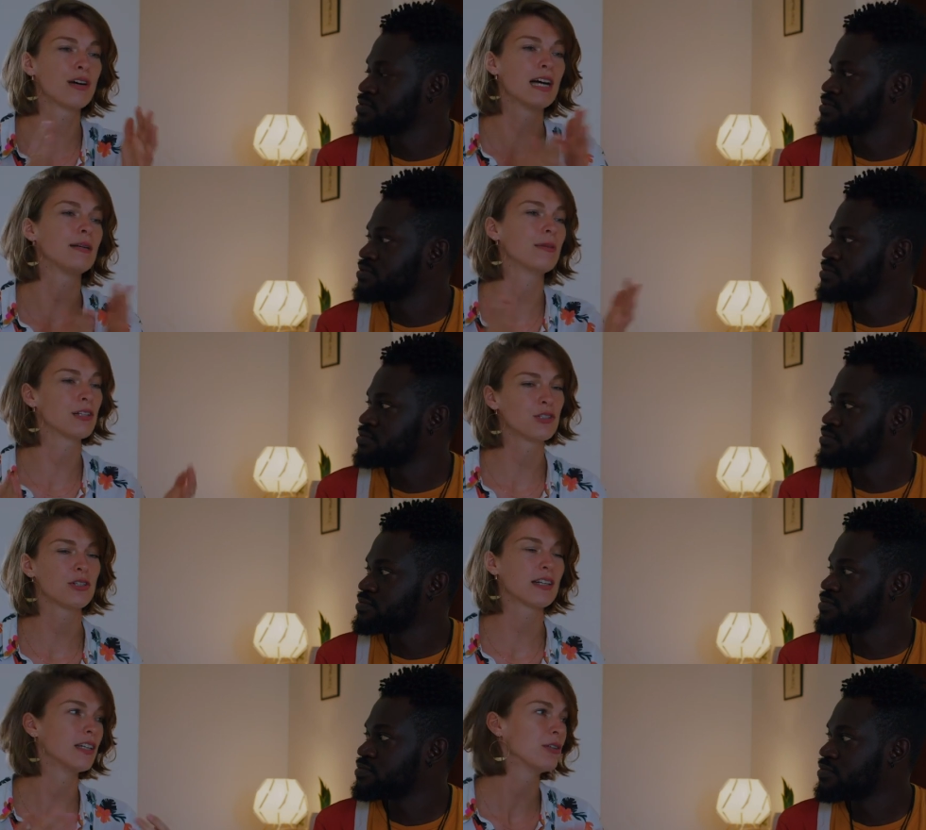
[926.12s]
Speaker 1: fine because
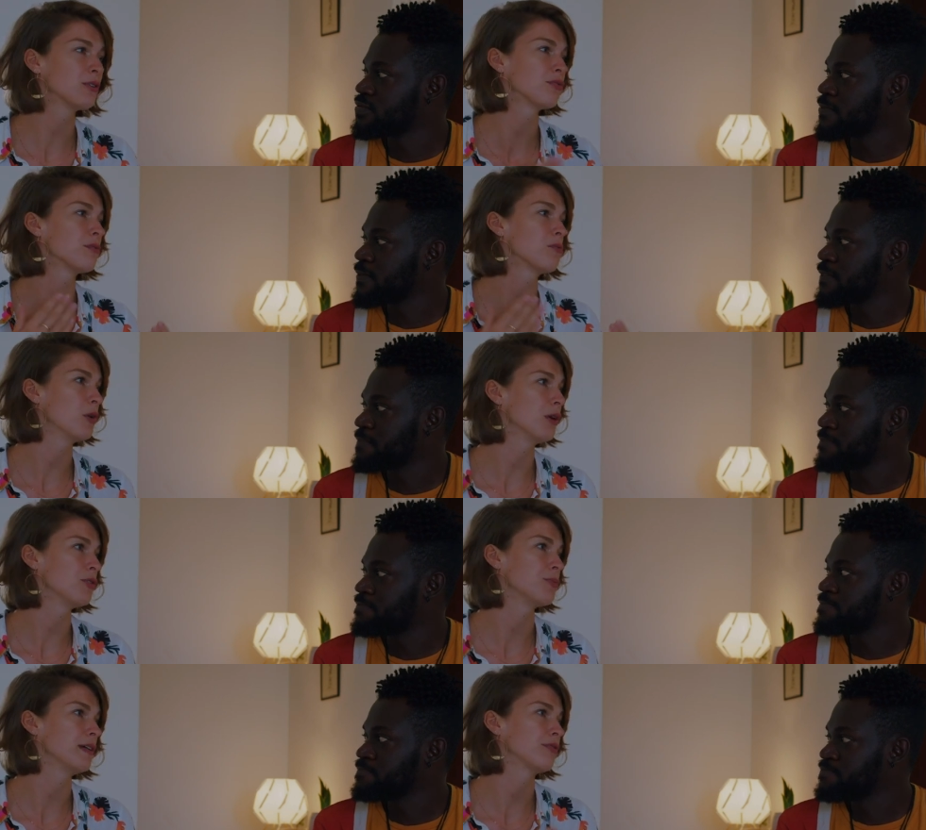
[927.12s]
you can learn from
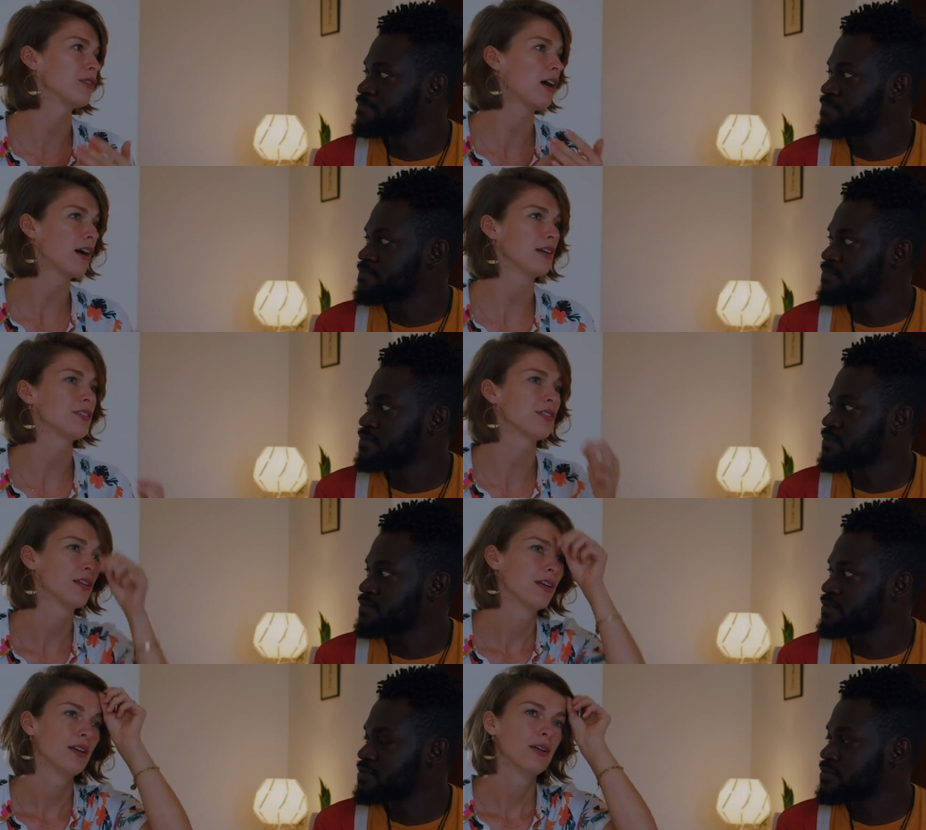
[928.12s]
walls, but for us
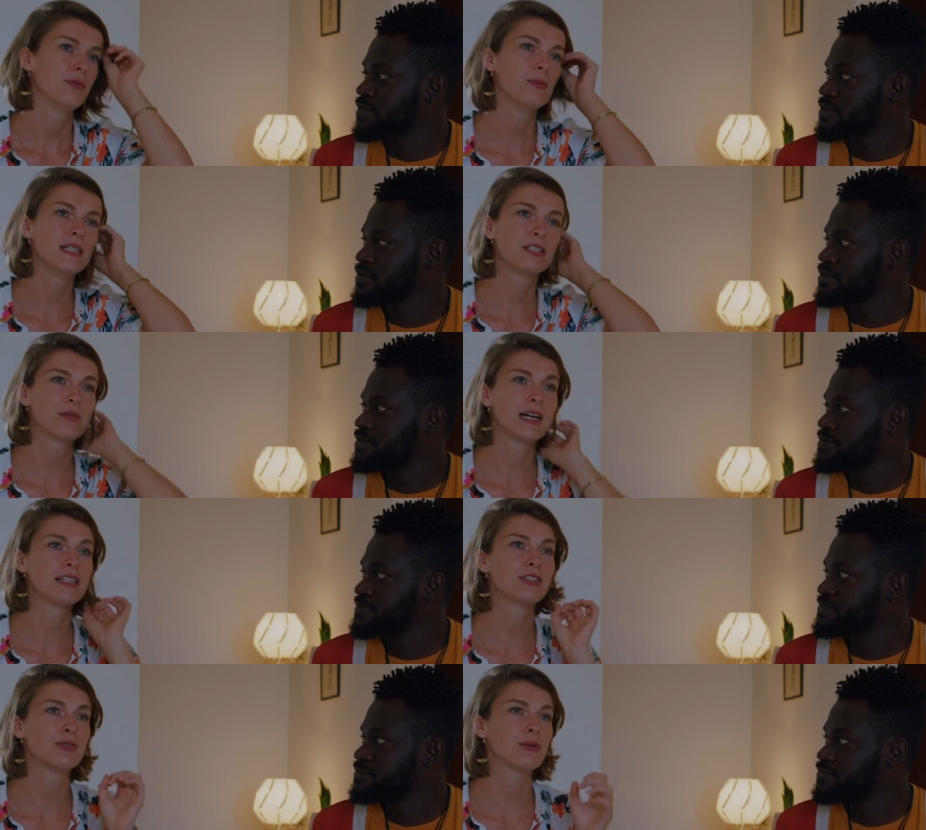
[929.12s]
we try
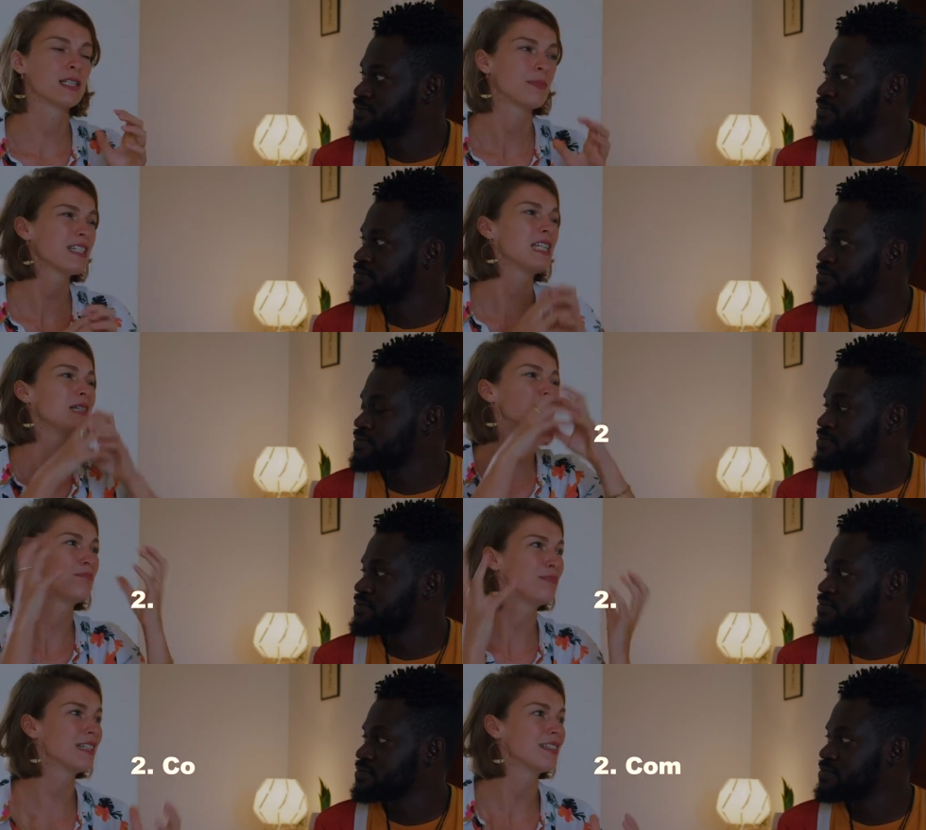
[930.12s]
to especially with